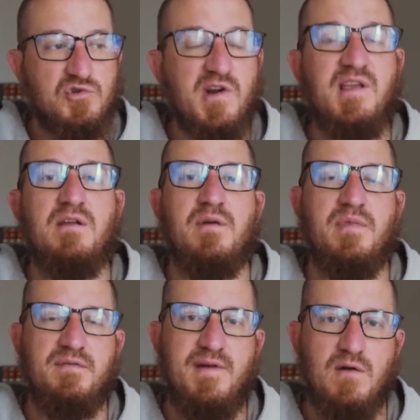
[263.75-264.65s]
drinking from
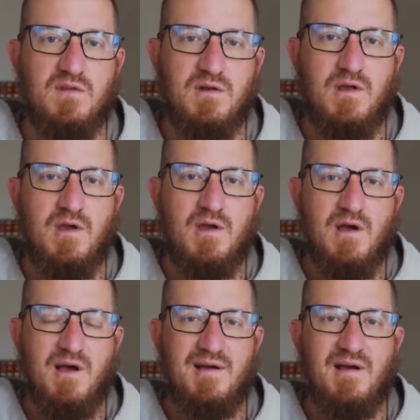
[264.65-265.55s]
the fountain
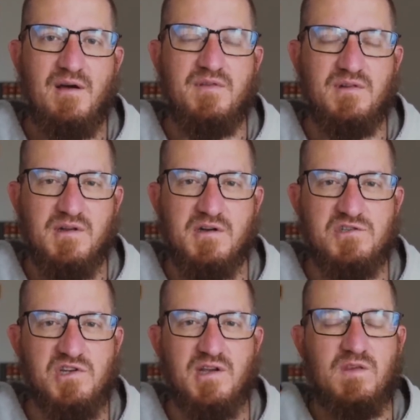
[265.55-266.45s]
of the liturgy.